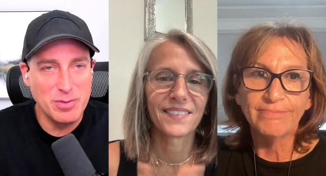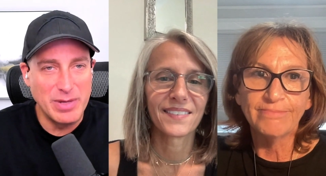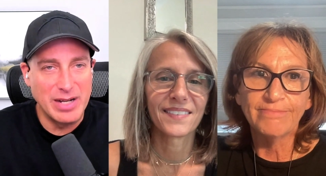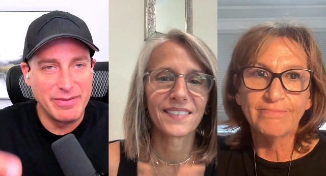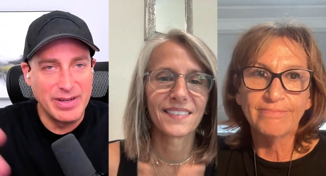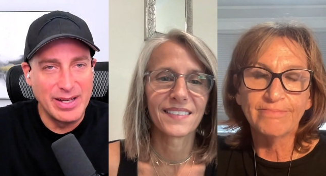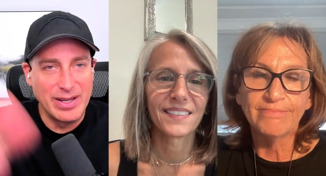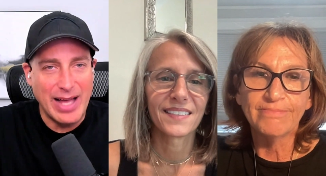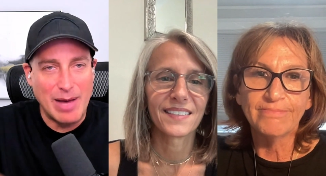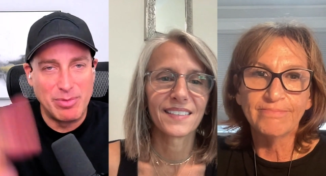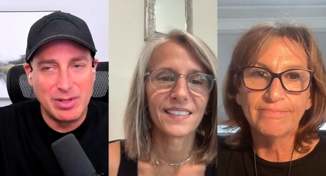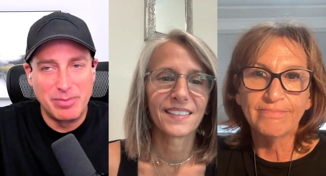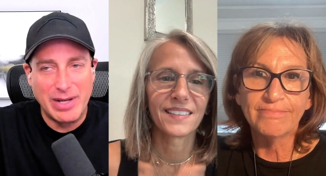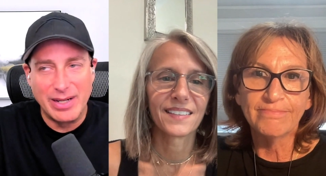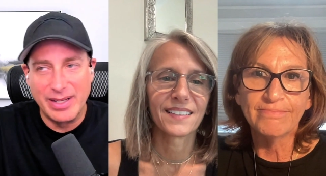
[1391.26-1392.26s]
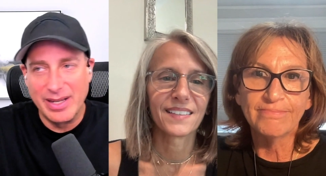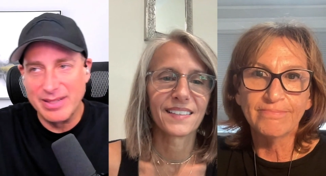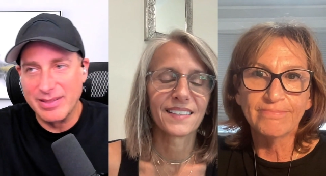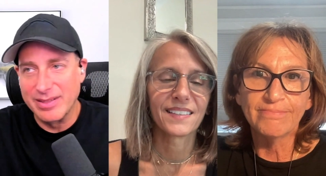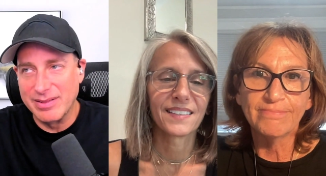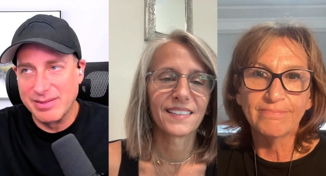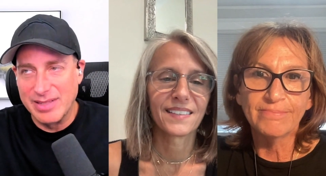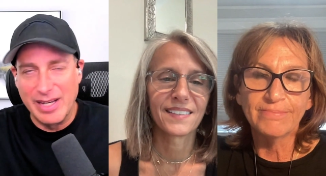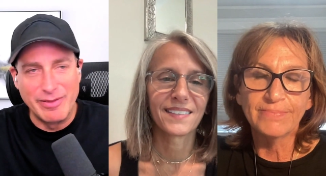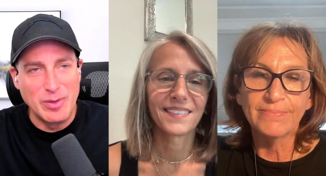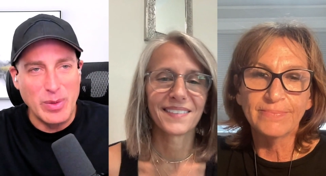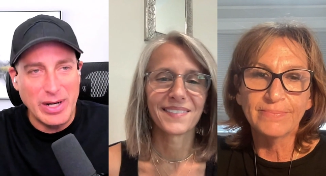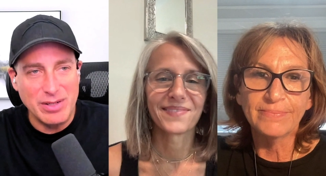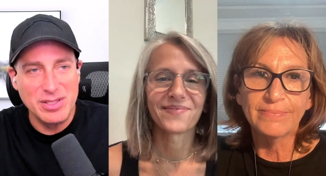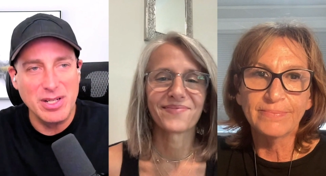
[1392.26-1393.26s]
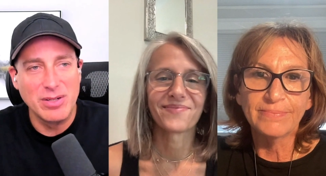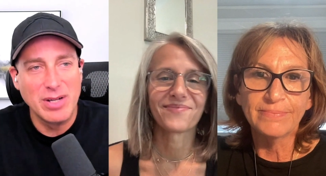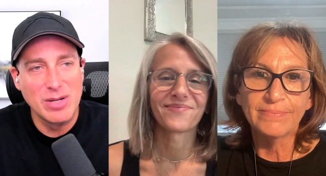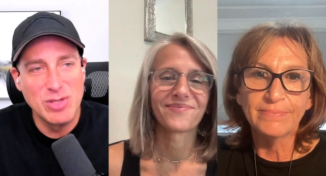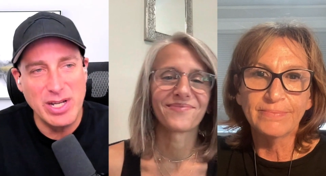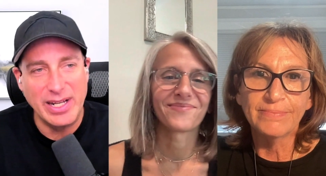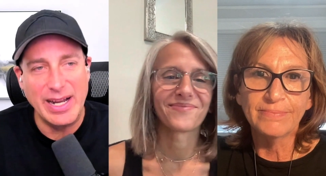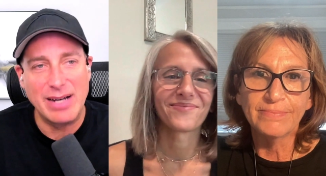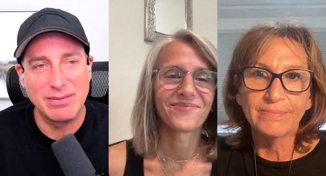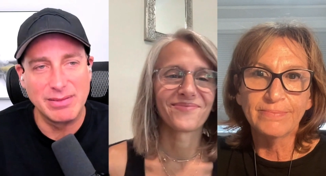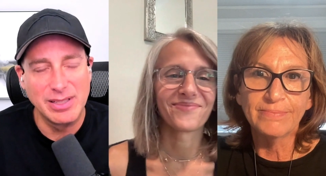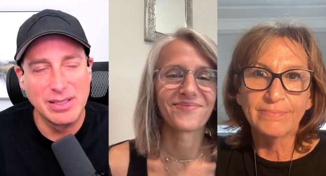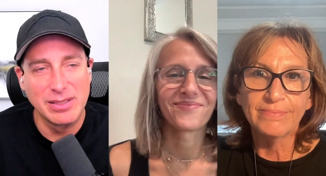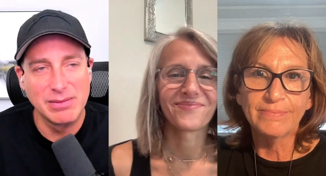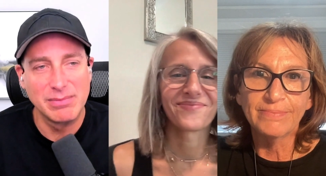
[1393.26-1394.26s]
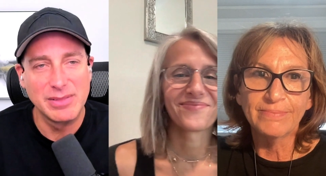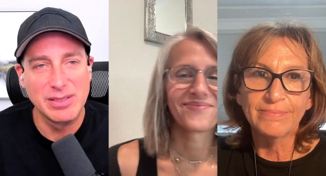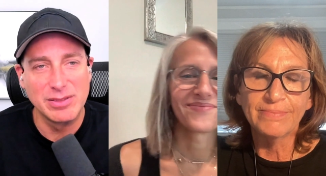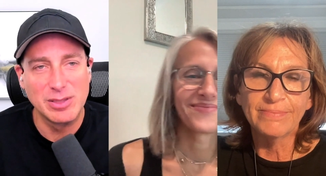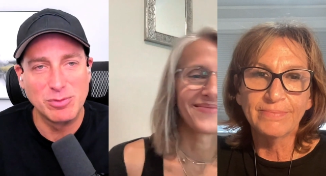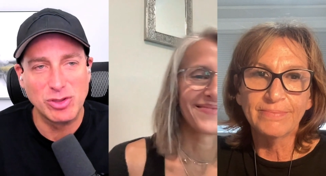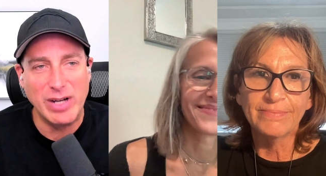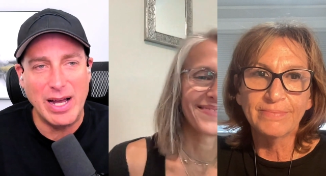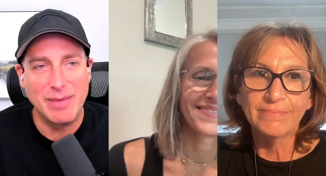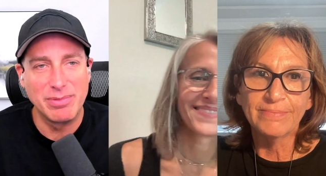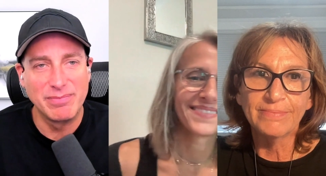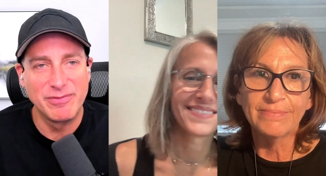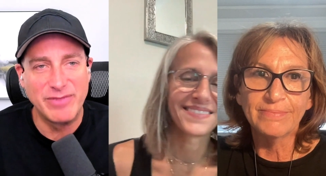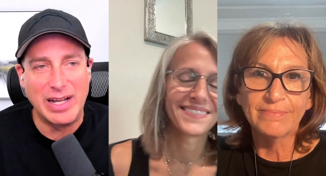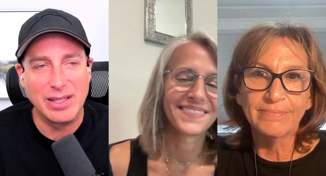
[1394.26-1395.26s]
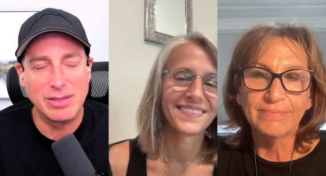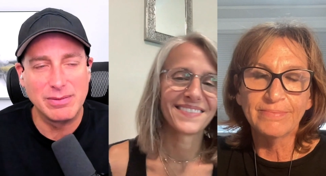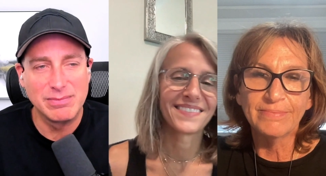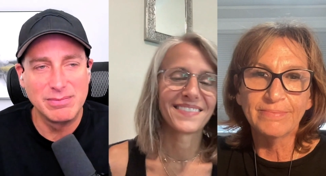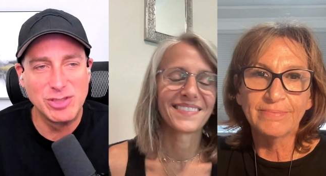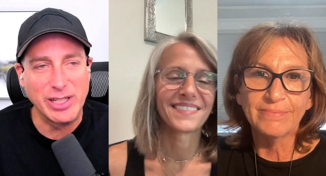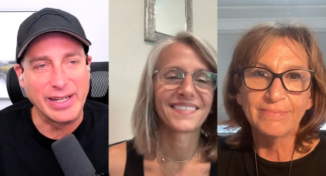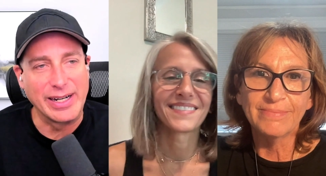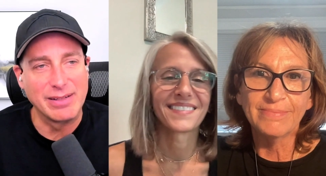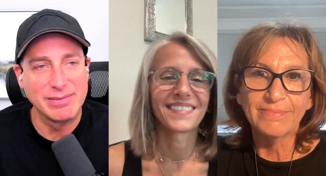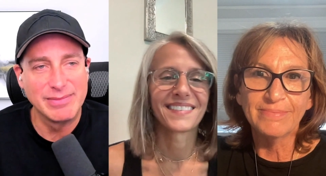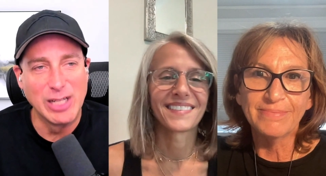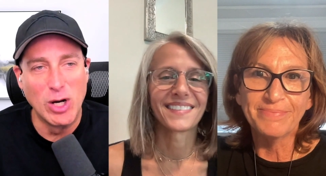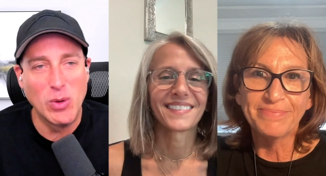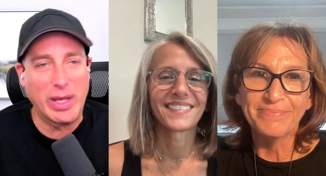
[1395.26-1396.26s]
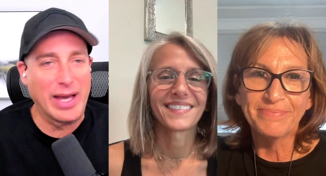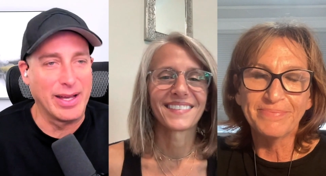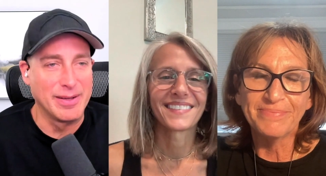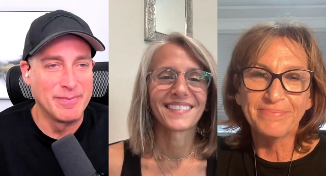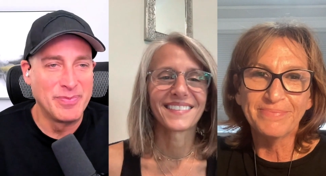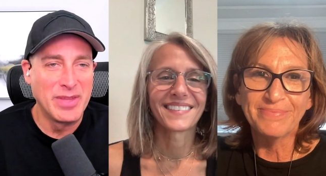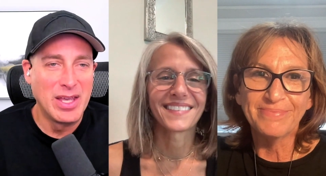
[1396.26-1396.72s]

Speaker 1: Spotify, Apple Podcasts. It's everywhere. So go check it out. Go, go subscribe, follow, check it out. Okay.